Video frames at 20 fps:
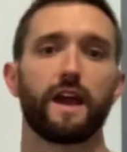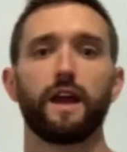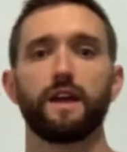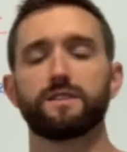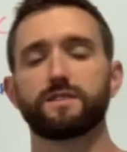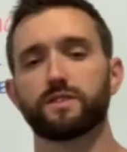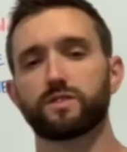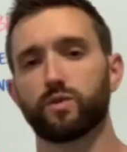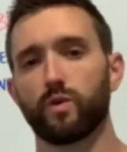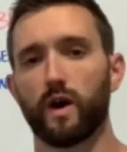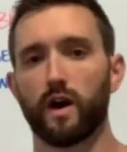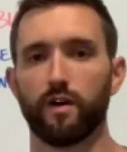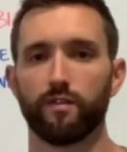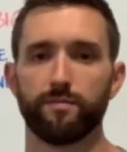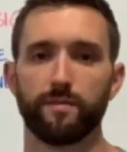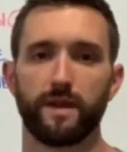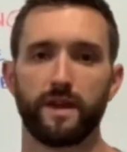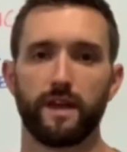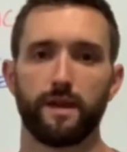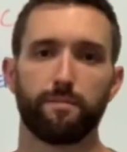8 to 12
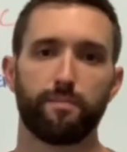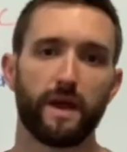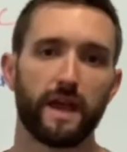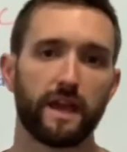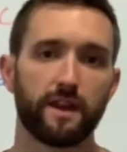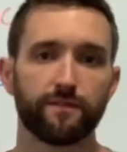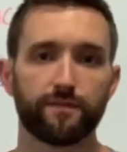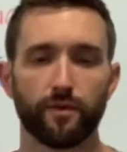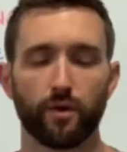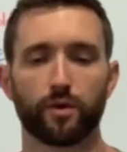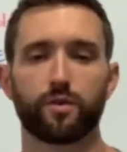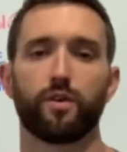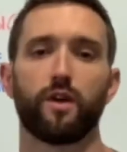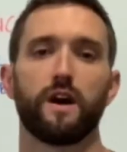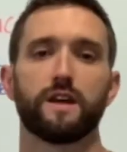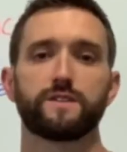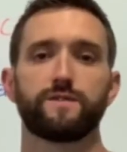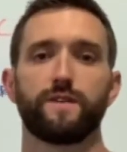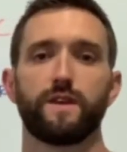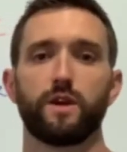minute painful
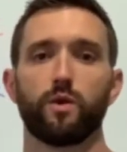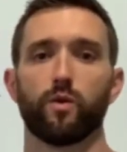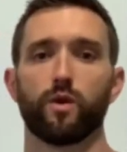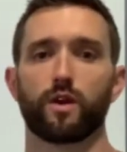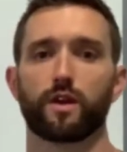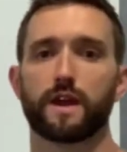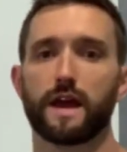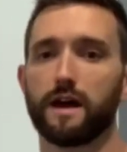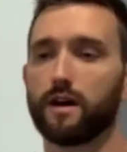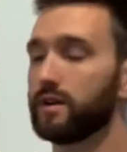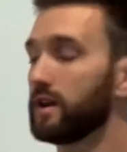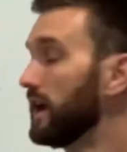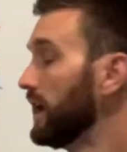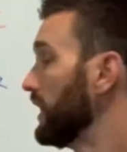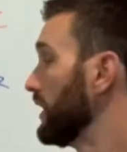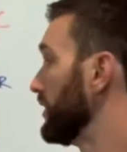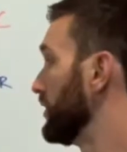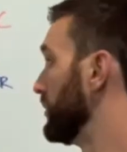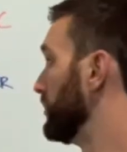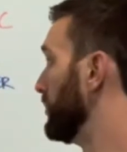CrossFit workout, the